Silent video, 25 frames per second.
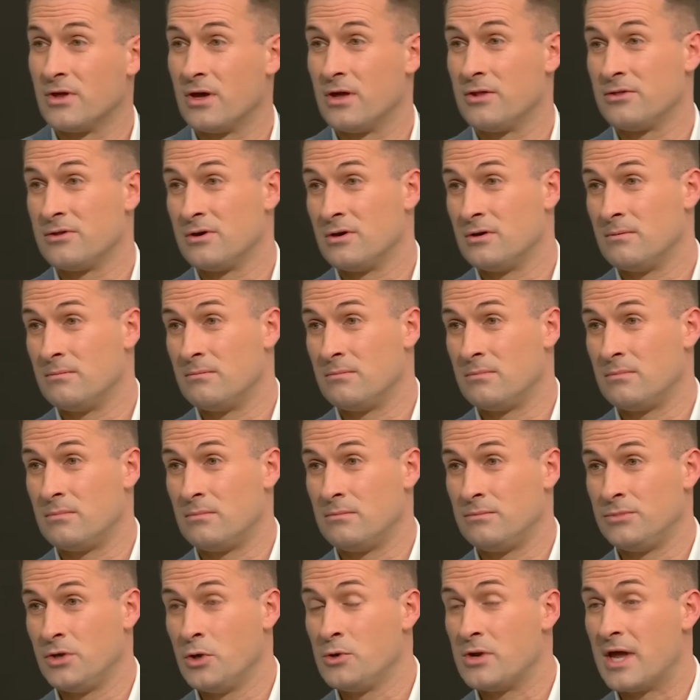that
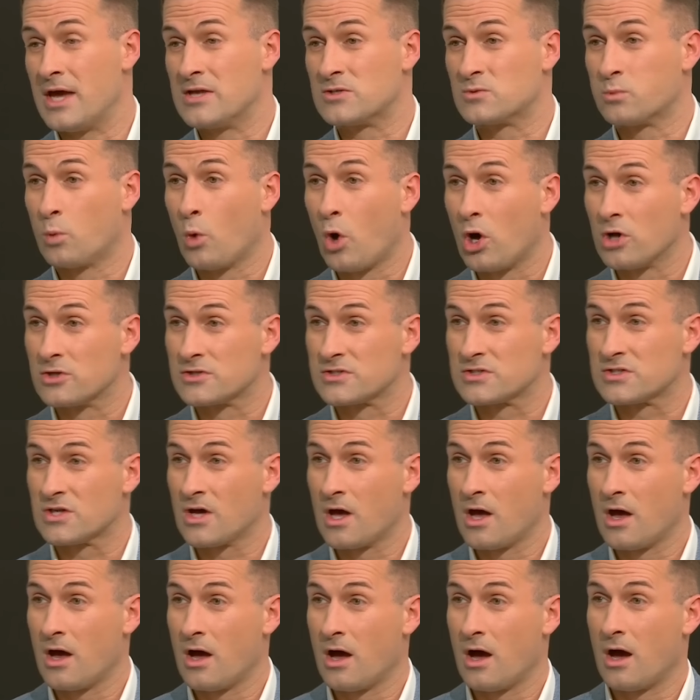Nunes was
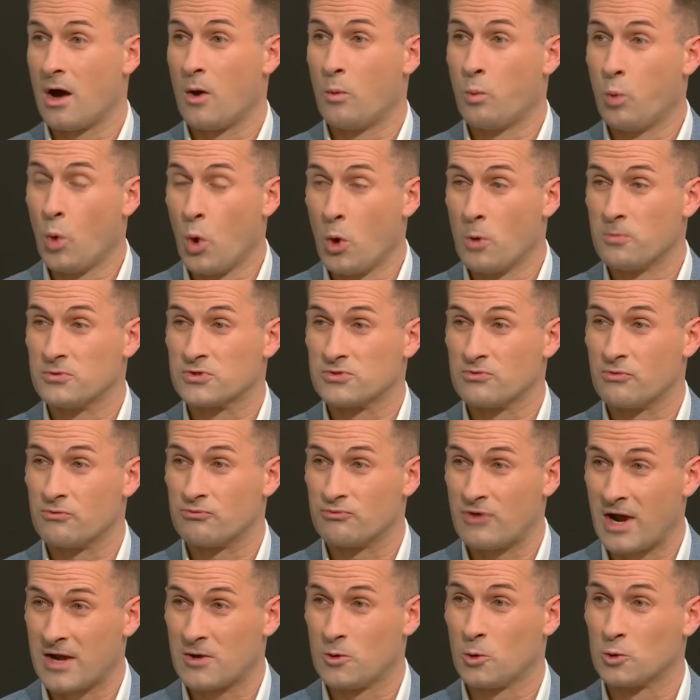a Wolves
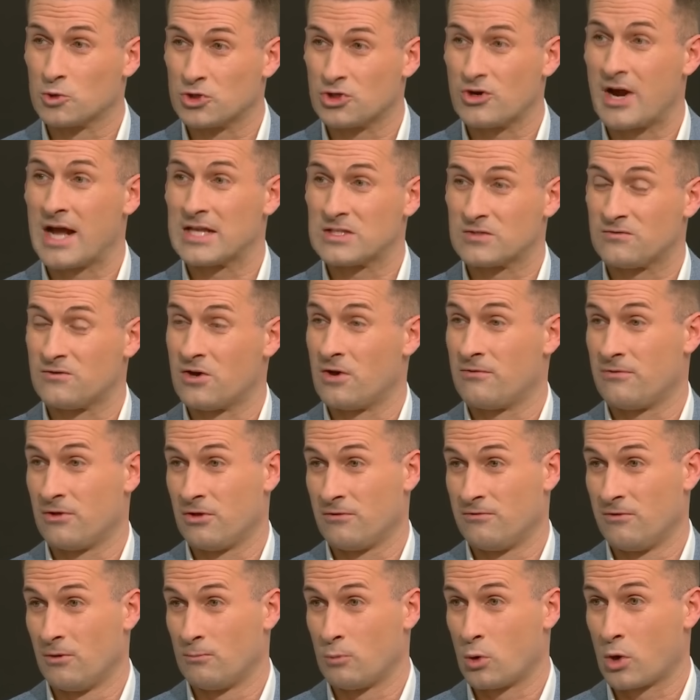record transfer for the
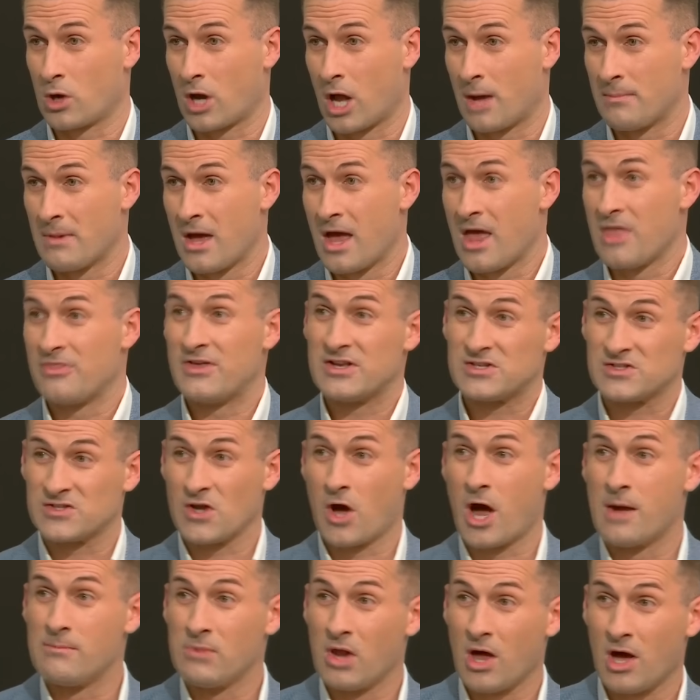football club, this
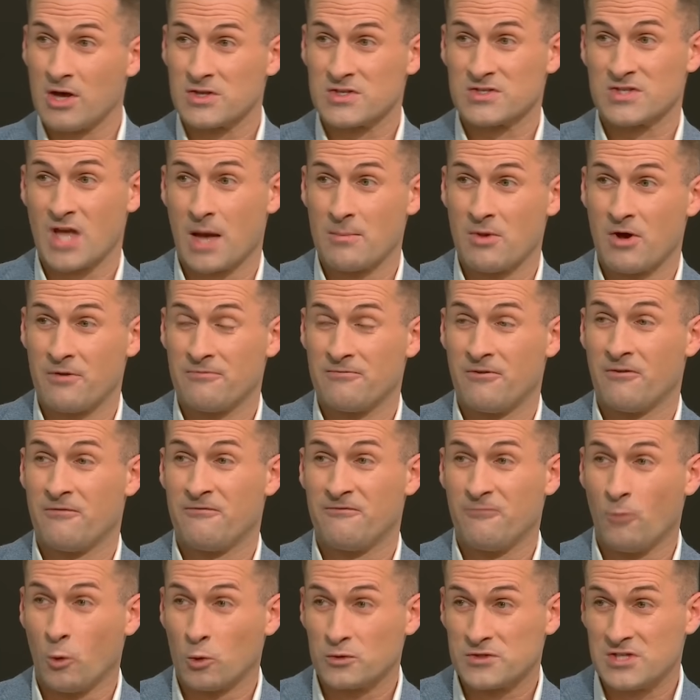time last summer for
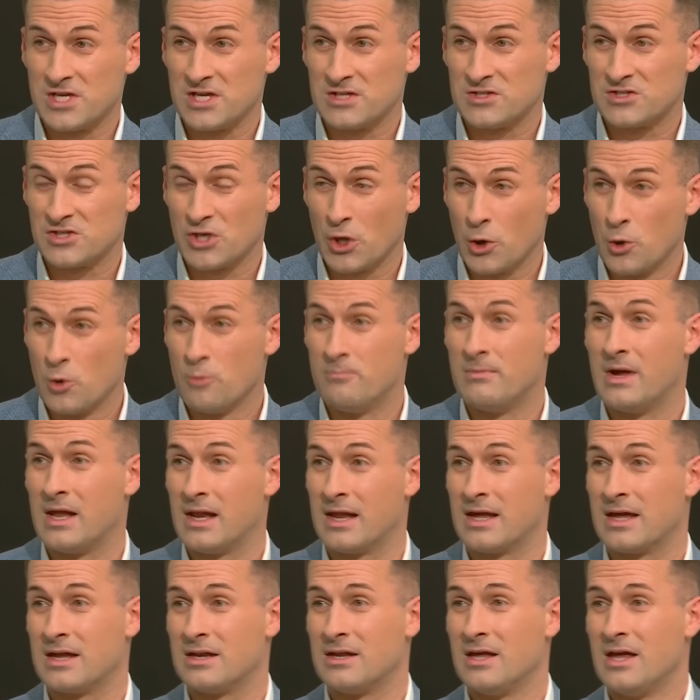£42
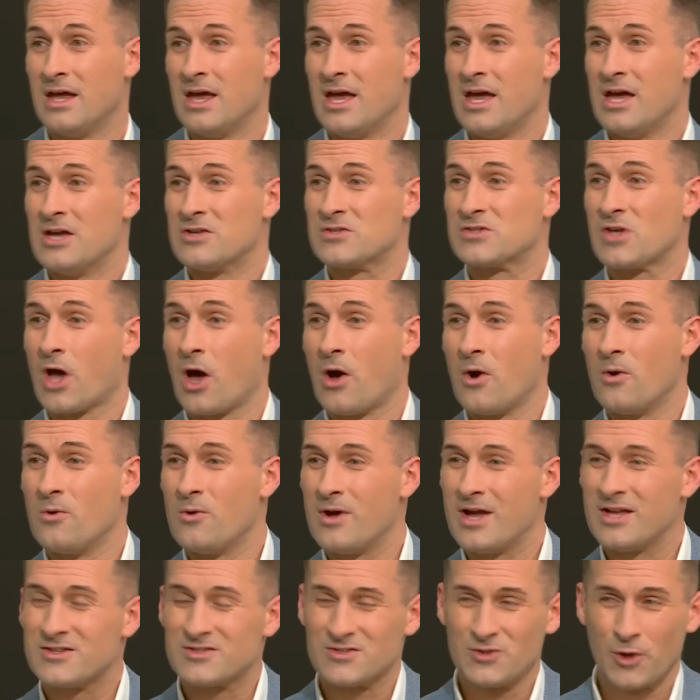million. So
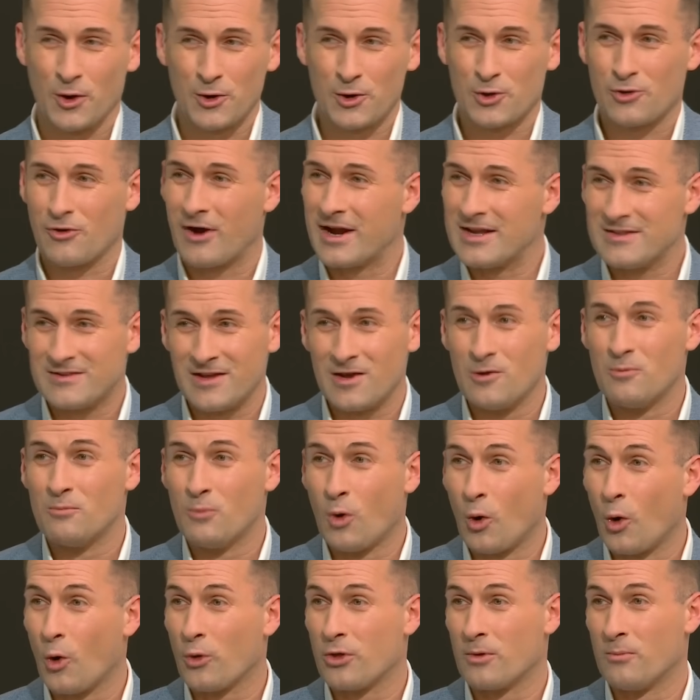it's not a great deal
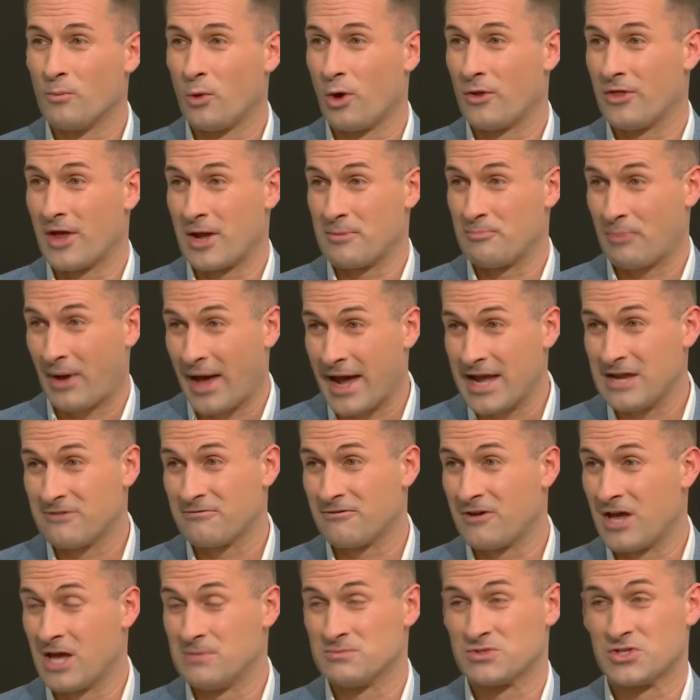more than what they paid
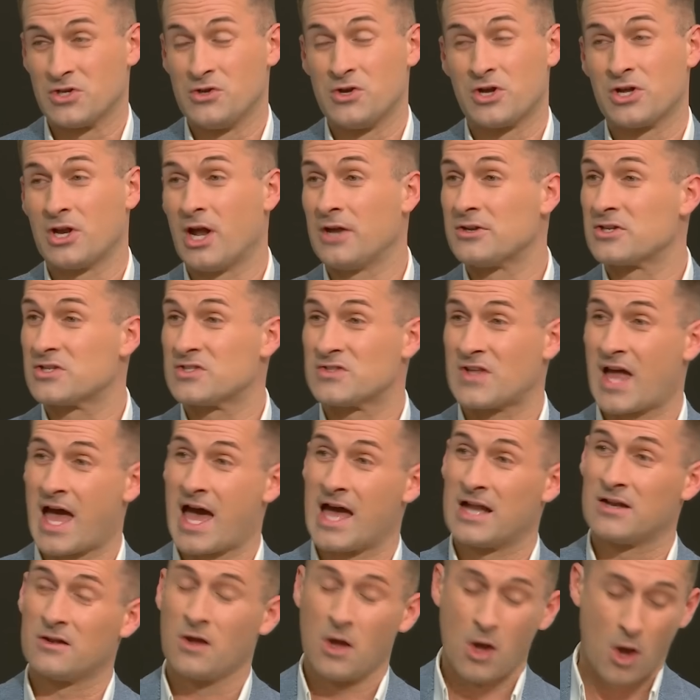for him, so you can
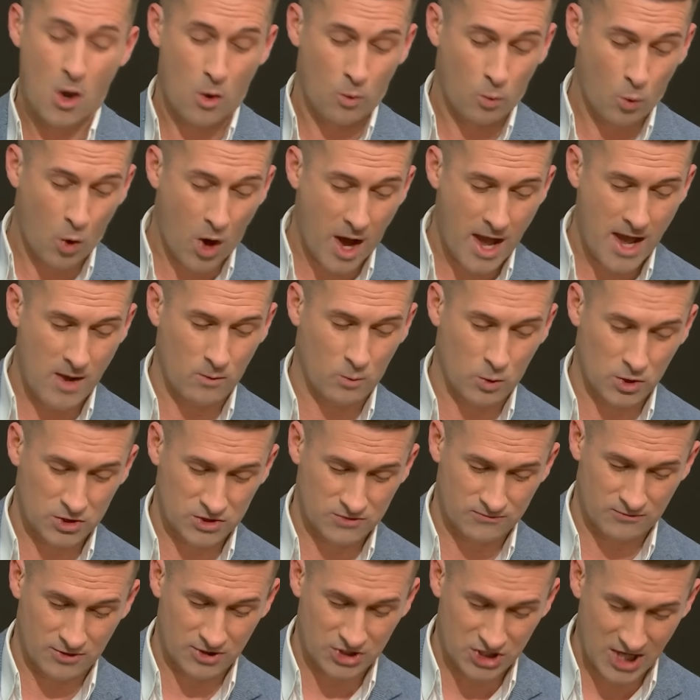understand why it
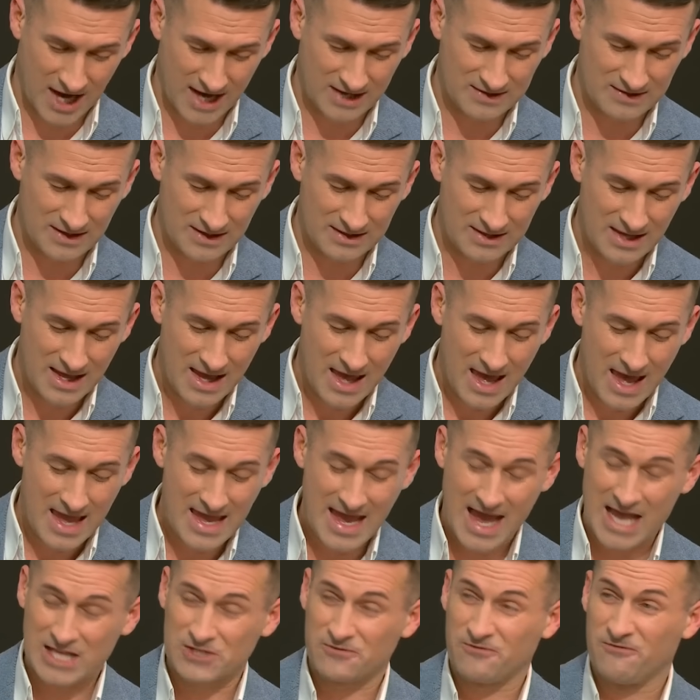was rejected. He
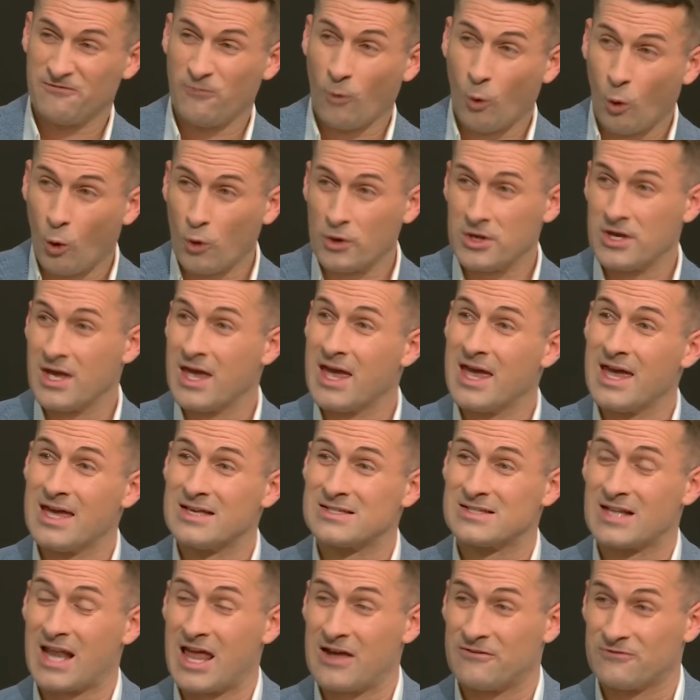has 4
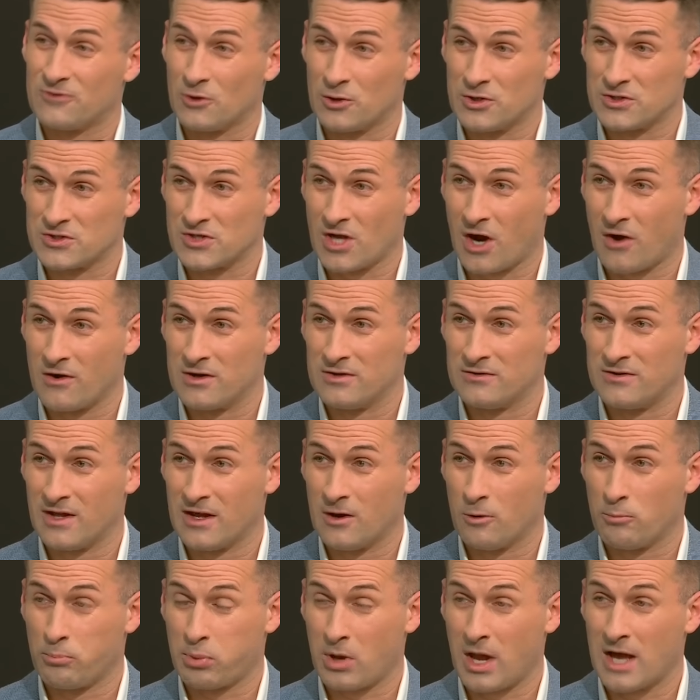years left on his current
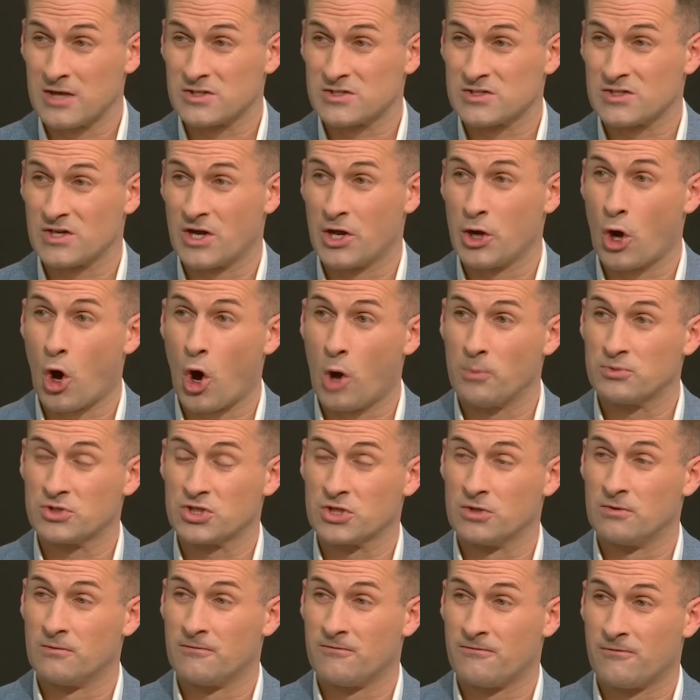deal, plus an
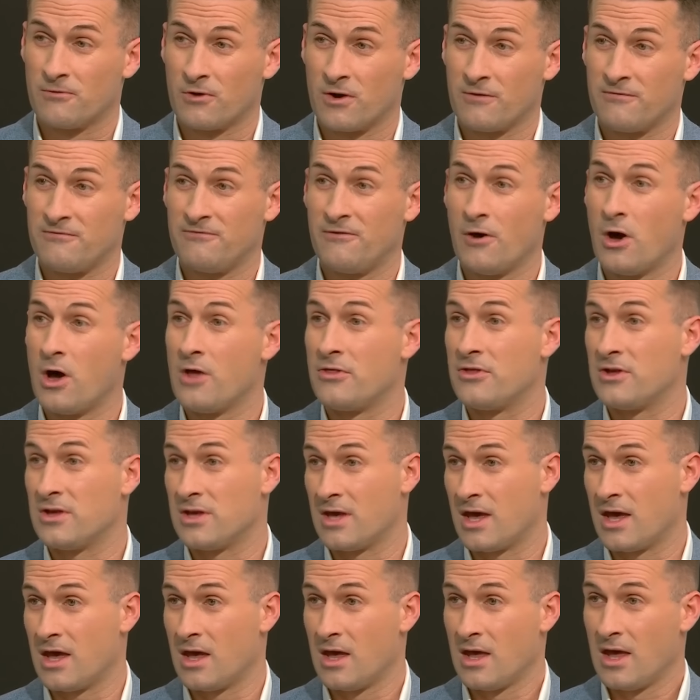option for a further
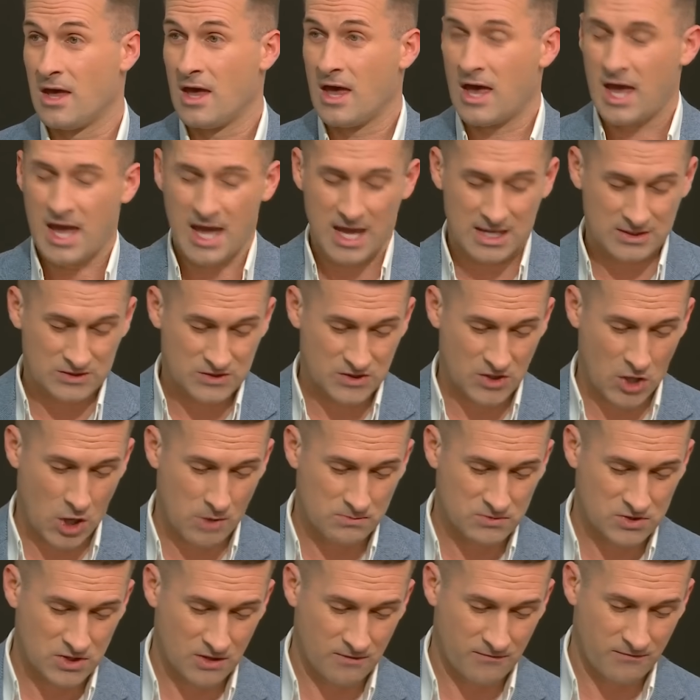year in
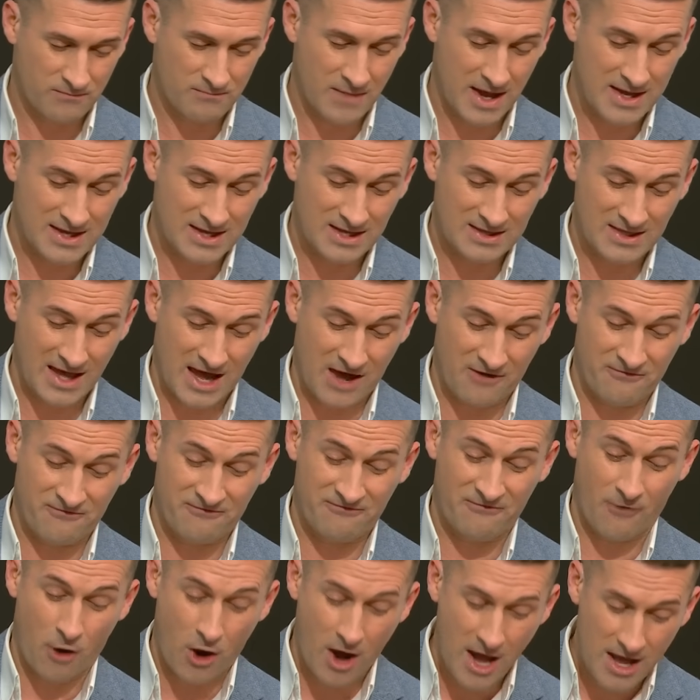terms of making that a
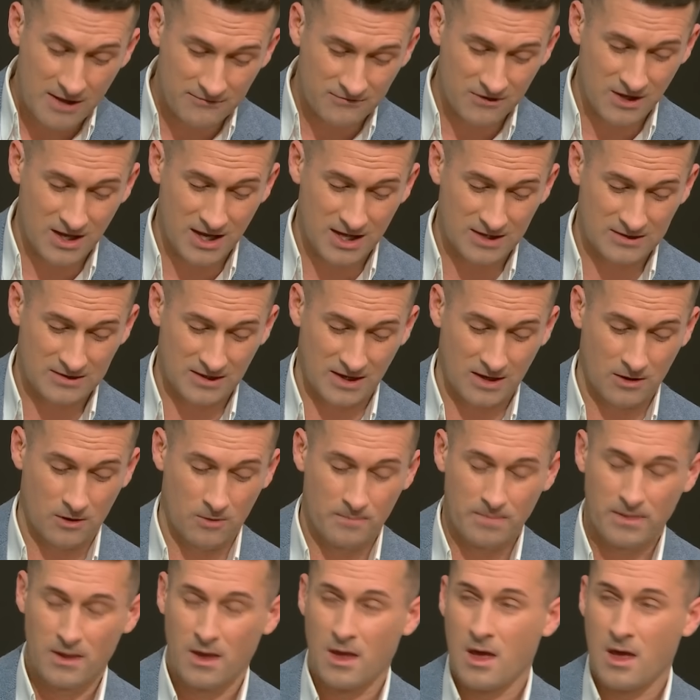five-year deal.